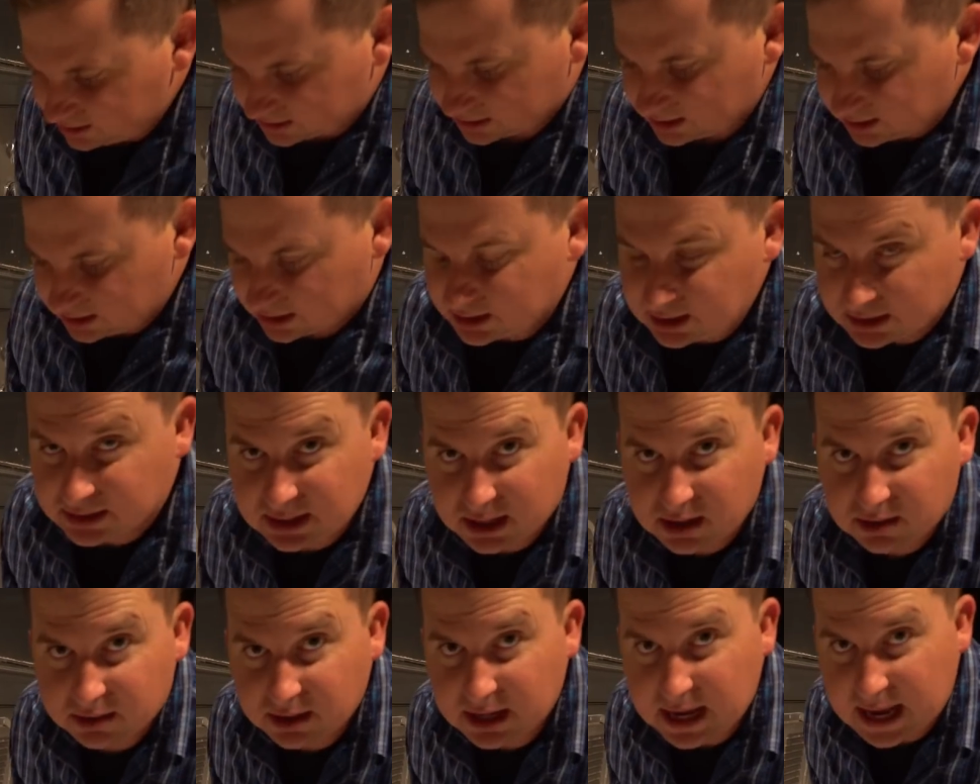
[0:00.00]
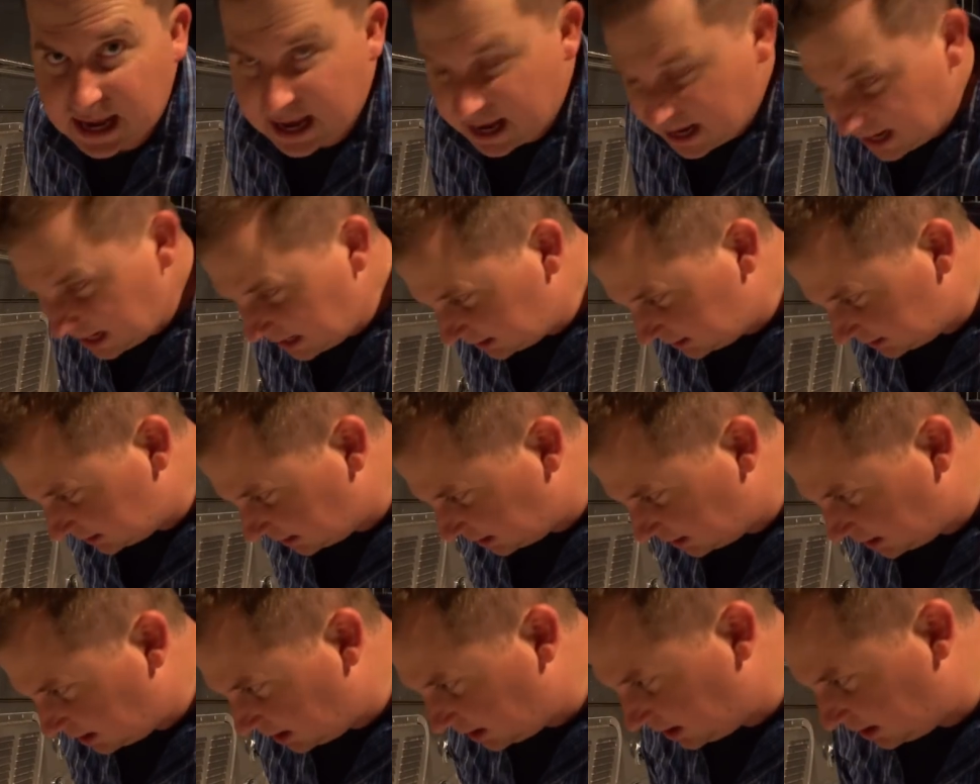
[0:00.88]
It's gonna get down to 8
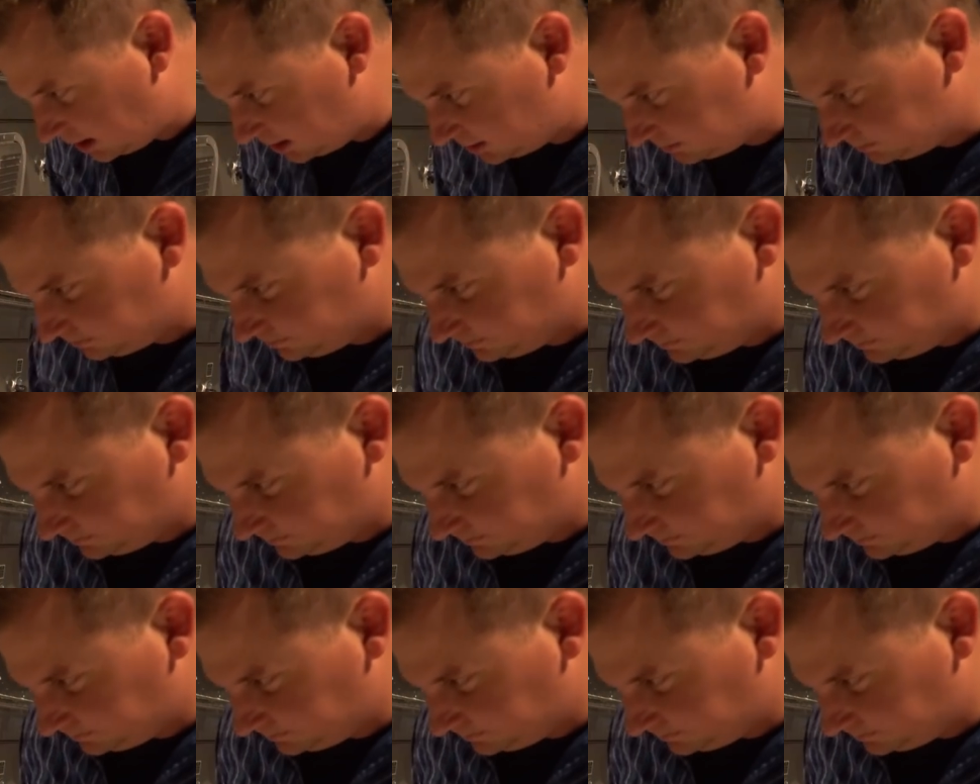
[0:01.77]
tonight.